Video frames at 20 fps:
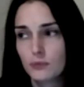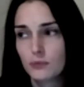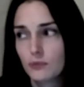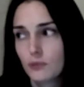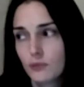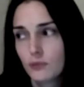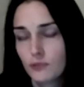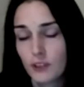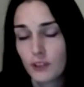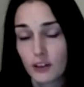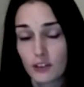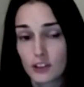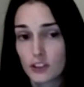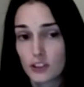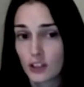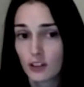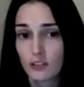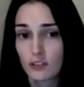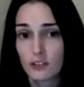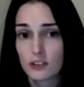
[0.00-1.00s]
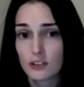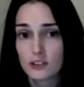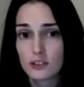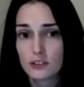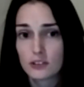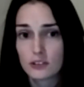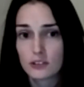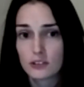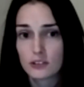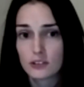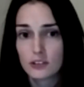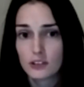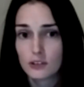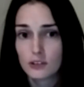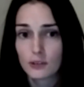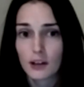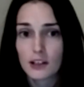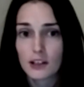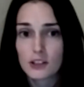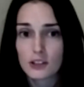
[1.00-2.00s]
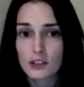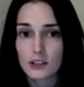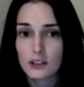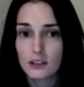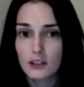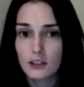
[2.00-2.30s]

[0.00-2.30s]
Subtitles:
very generous situation